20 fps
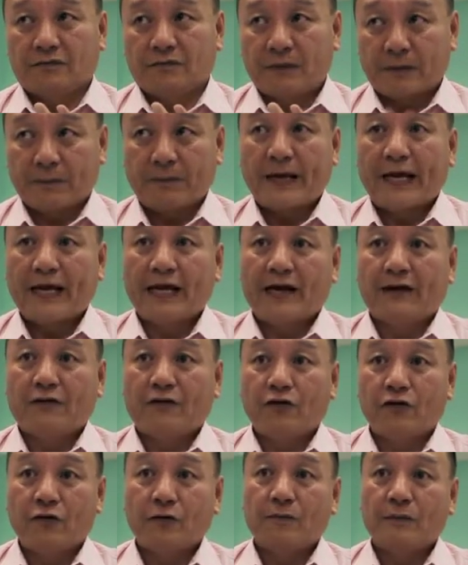prepare our
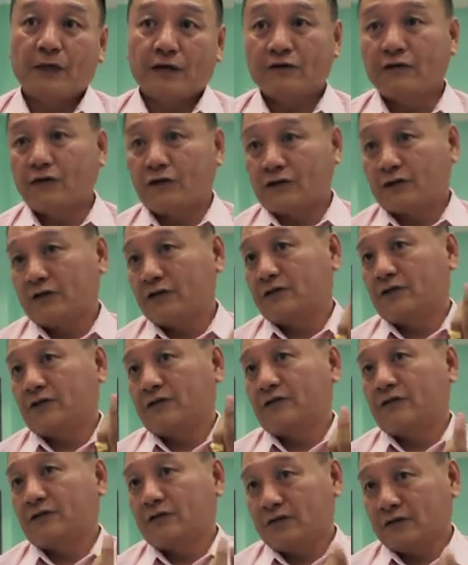homework
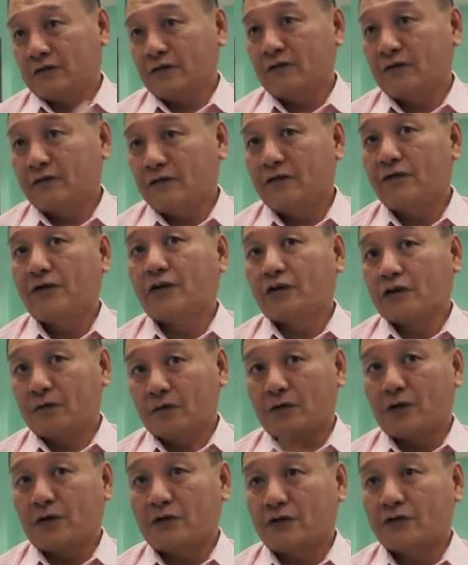for
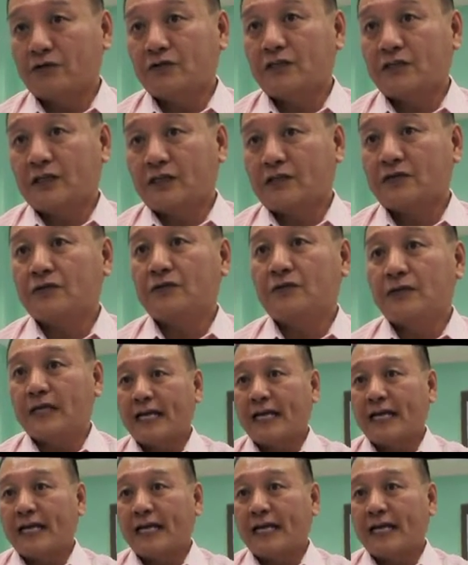tomorrow's school.